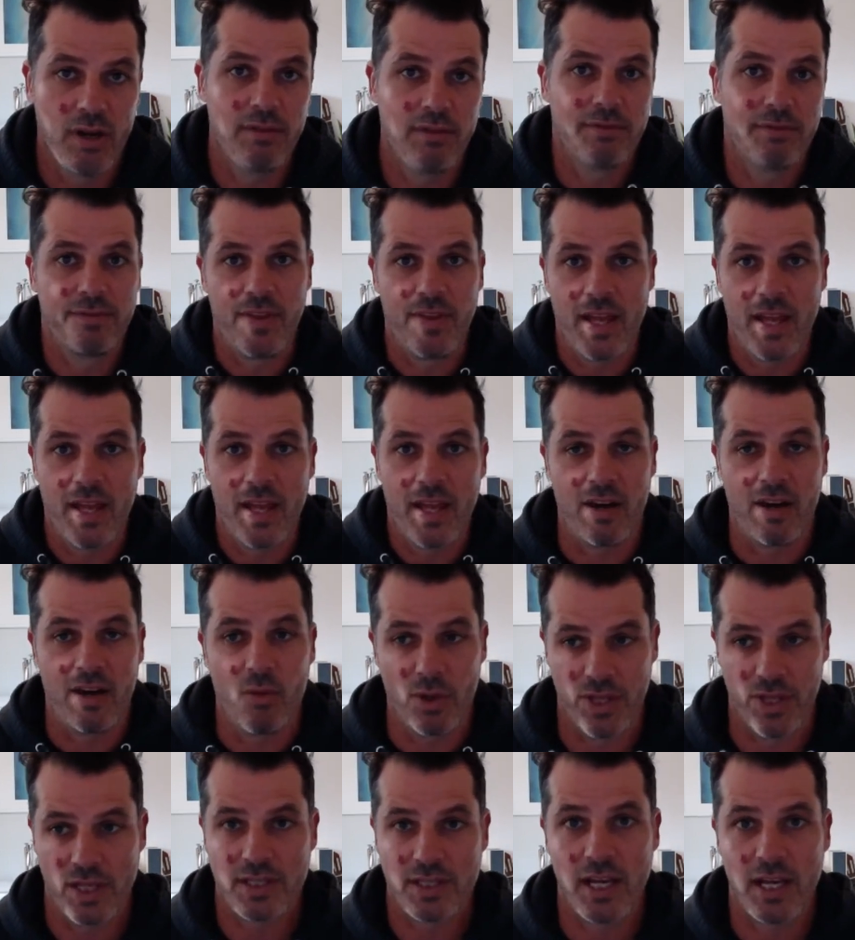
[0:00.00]
That's kind of what they
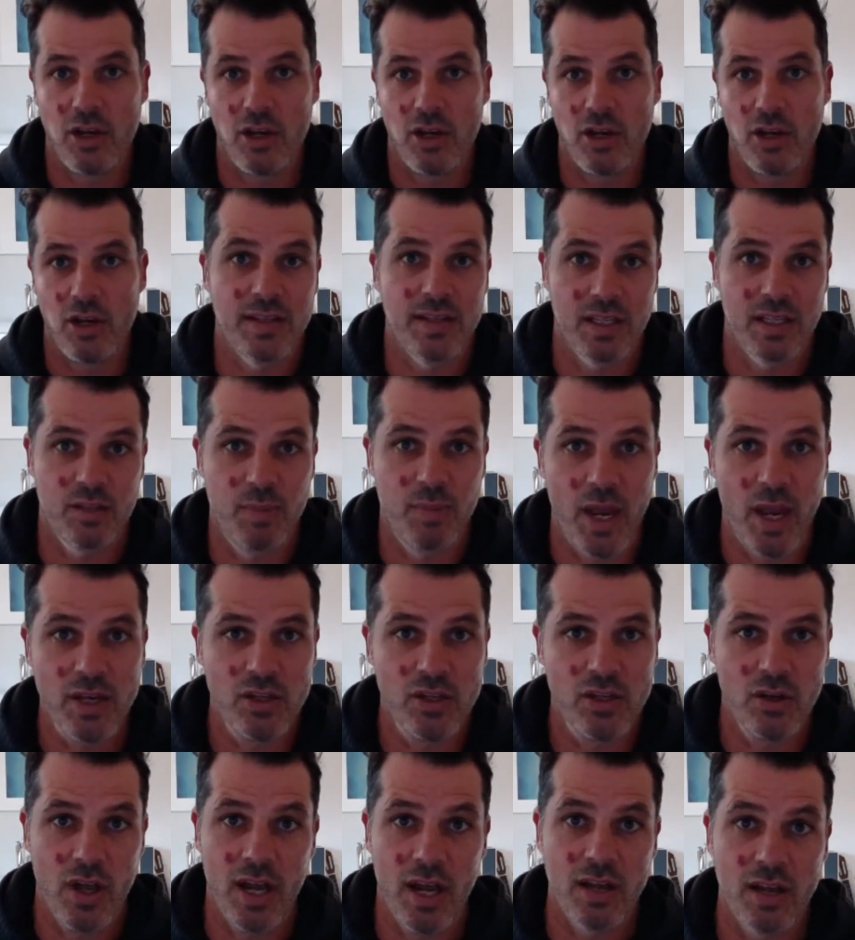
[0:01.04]
tell you, and they suspend you,
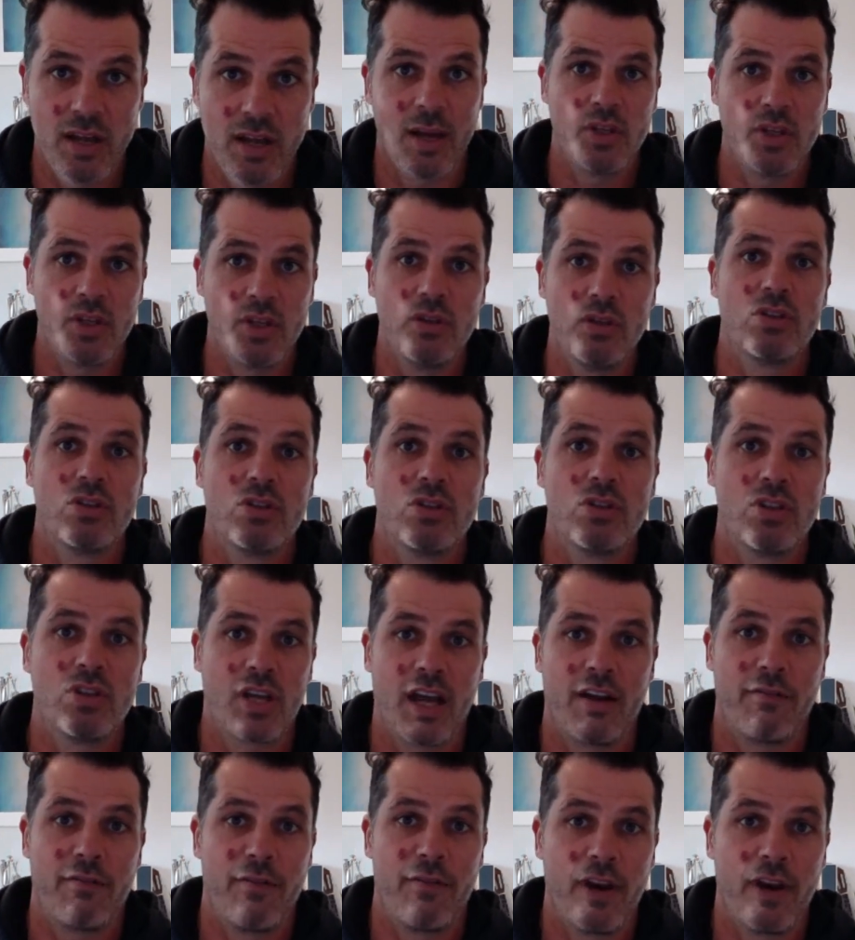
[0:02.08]
and it's up to you to kind of
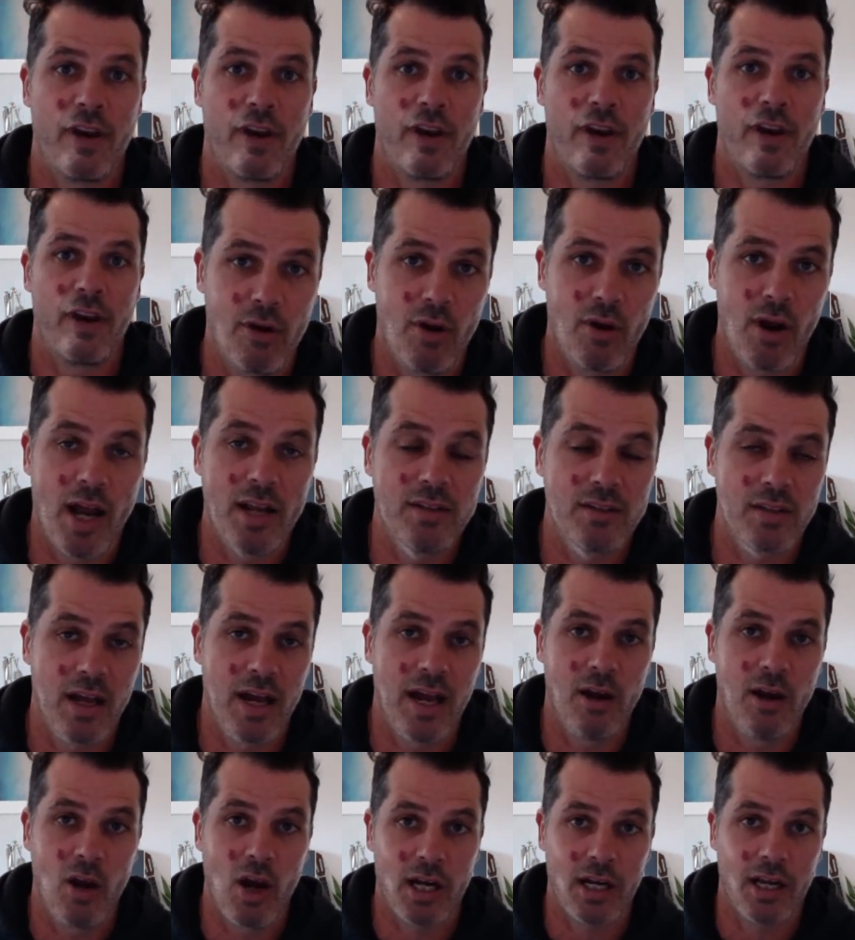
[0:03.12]
figure out how to
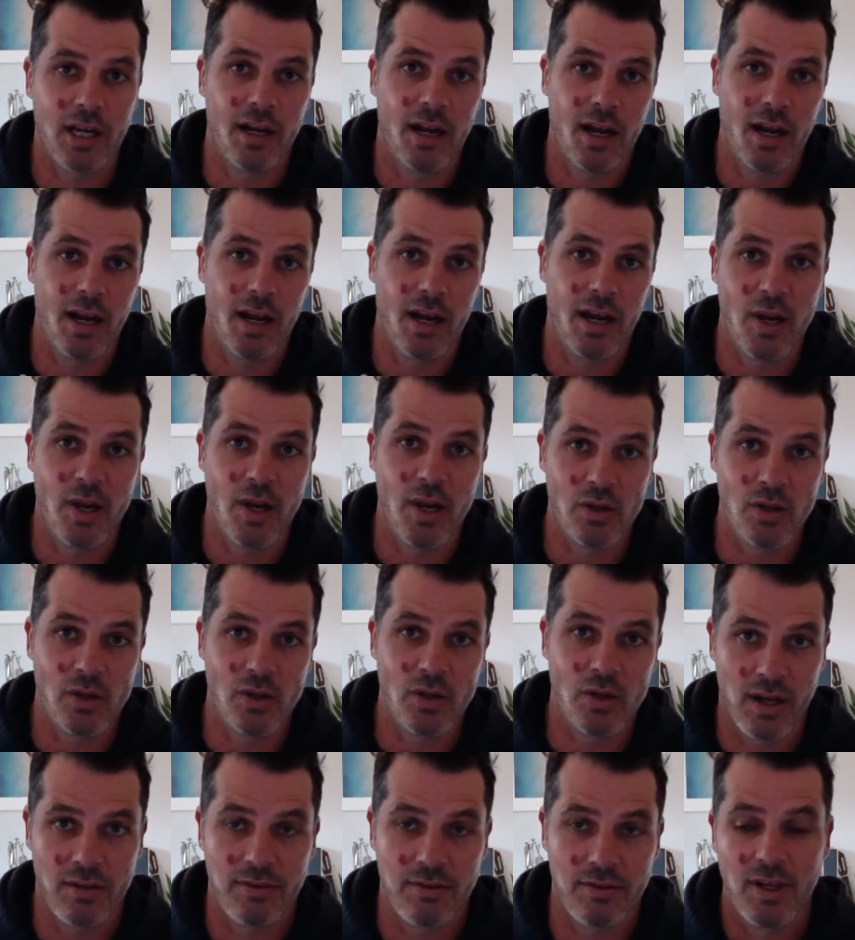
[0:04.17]
unlock and unsuspend
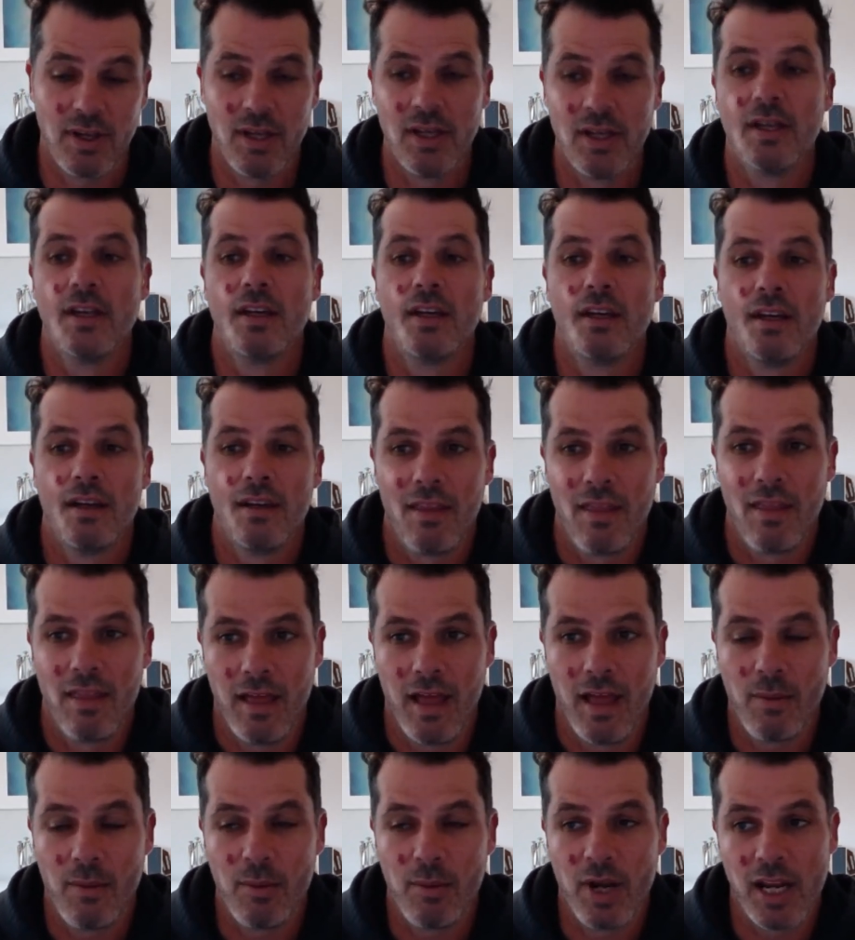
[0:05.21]
yourself.
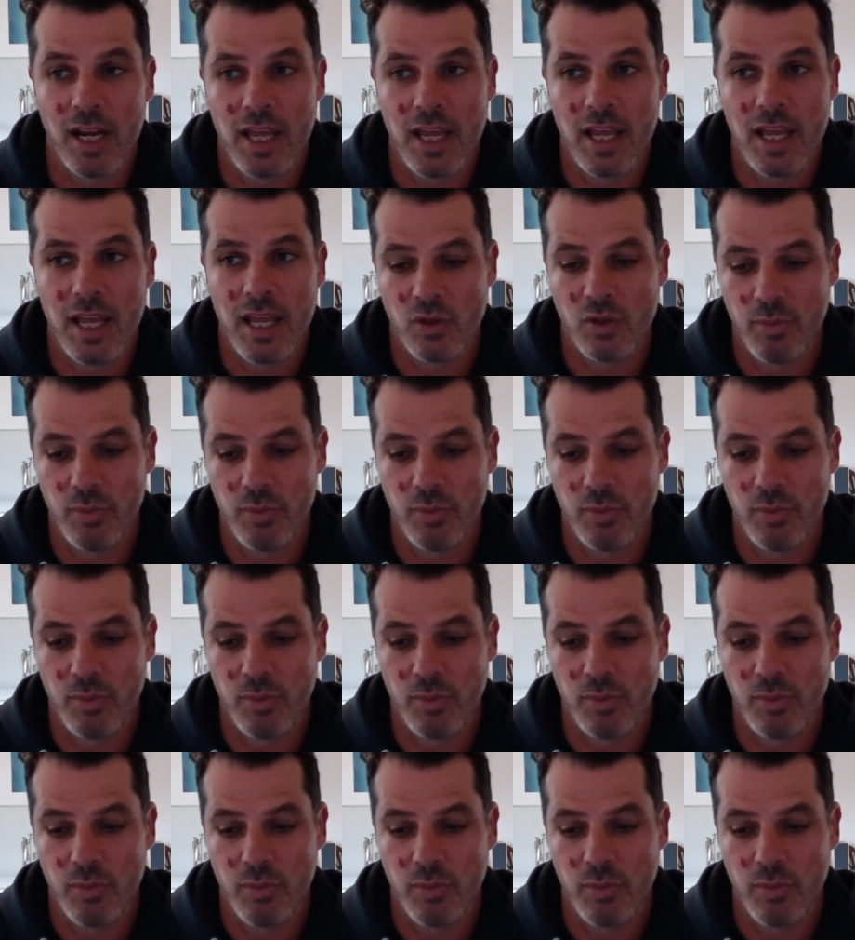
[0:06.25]
I'm going to get into it